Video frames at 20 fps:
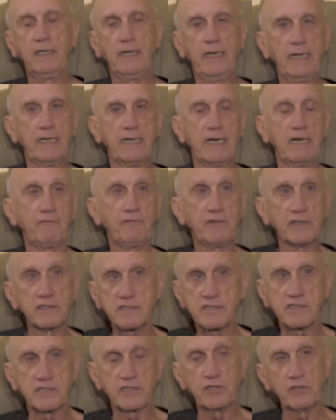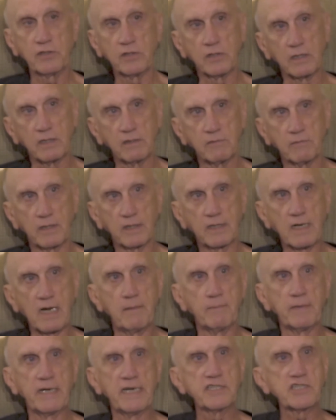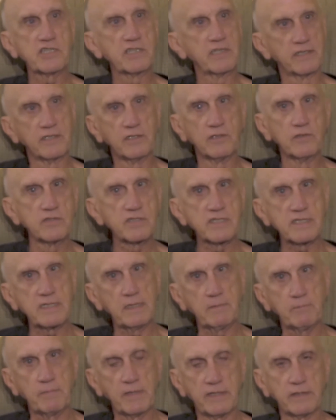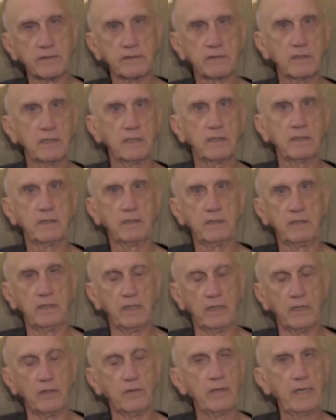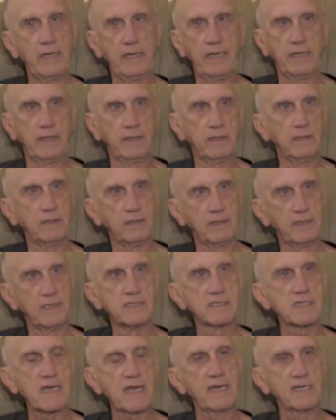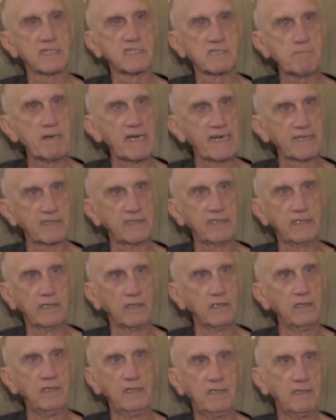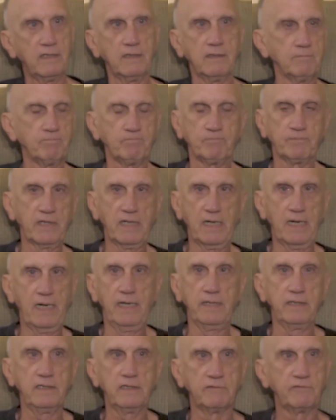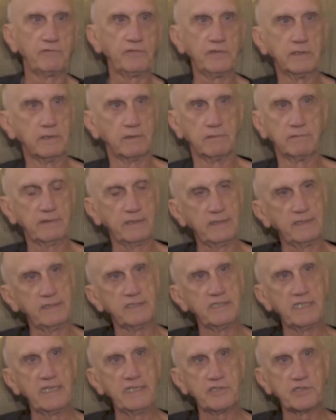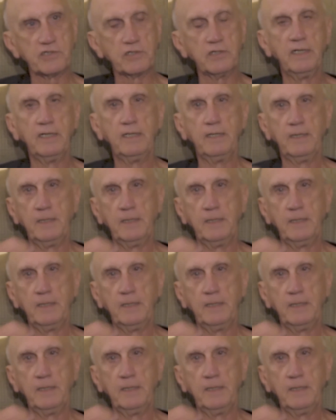And I felt secure. A combination of the loose seat belt, you know, and his hands back there, I didn't feel in danger.